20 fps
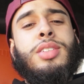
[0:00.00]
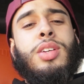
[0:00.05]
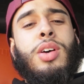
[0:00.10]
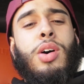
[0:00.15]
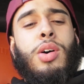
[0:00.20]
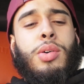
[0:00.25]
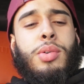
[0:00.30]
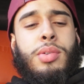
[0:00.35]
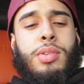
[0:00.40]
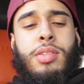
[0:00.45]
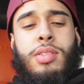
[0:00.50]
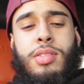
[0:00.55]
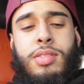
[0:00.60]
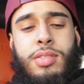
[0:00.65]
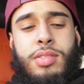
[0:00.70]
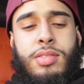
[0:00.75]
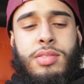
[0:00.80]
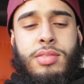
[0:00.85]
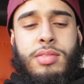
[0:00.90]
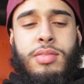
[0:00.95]
So
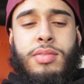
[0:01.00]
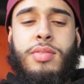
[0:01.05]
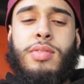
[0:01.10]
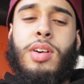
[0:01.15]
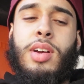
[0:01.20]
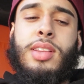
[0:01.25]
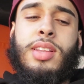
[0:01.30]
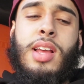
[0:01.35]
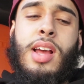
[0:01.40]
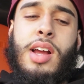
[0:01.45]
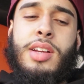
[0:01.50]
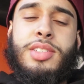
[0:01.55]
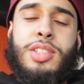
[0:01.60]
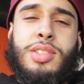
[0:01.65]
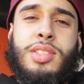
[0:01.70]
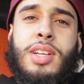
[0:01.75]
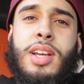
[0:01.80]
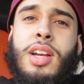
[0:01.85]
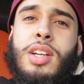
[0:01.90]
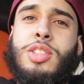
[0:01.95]
fuck that. I'll
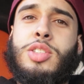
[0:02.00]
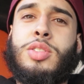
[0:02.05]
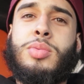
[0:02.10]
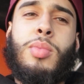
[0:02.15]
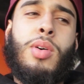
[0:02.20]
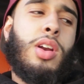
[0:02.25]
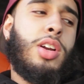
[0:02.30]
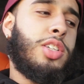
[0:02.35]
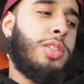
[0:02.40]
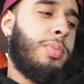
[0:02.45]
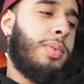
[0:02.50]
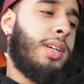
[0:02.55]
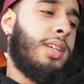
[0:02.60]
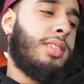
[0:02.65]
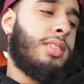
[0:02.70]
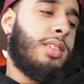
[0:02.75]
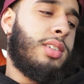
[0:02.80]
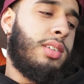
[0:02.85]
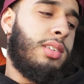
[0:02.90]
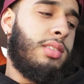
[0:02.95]
just get a smaller
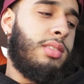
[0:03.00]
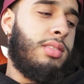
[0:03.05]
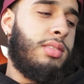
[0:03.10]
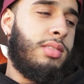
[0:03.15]
spacer.